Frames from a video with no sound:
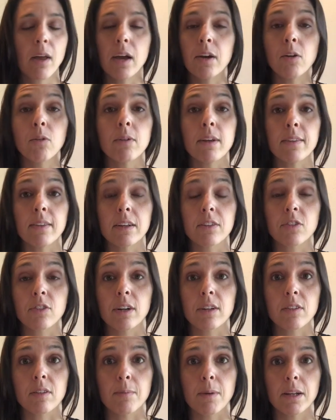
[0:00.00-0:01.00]
I don't need that
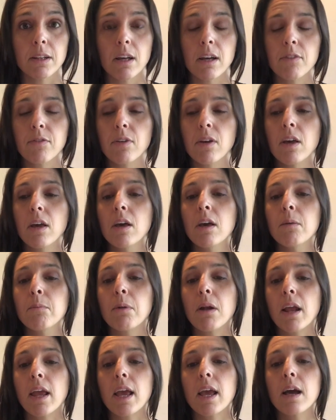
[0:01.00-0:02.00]
stress in my life. But
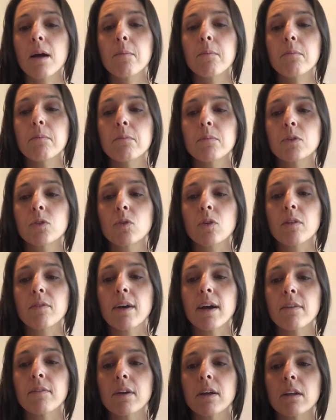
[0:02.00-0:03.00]
I am sort of
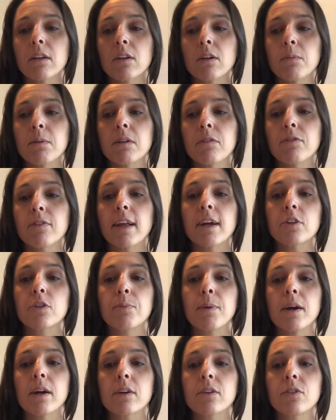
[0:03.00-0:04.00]
having a little bit of
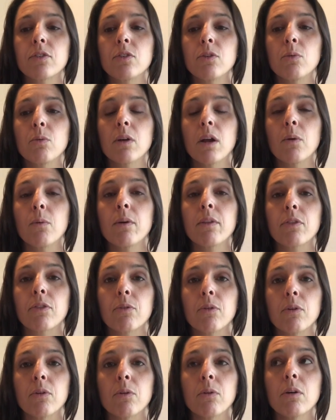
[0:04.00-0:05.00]
flashbacks to what I went
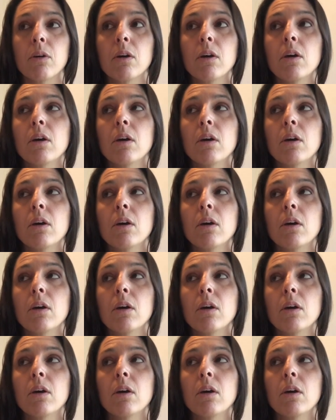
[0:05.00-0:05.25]
through,